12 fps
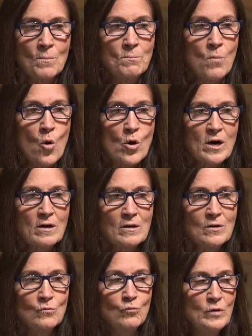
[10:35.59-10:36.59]

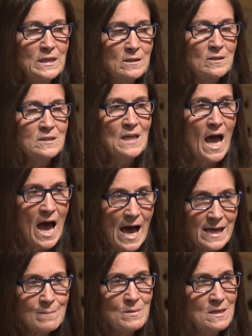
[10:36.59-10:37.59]
more
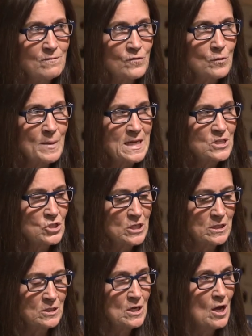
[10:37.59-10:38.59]
real-time
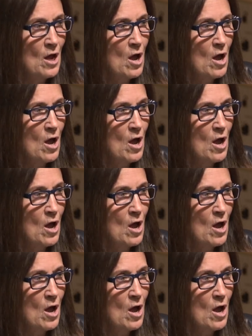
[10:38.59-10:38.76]
information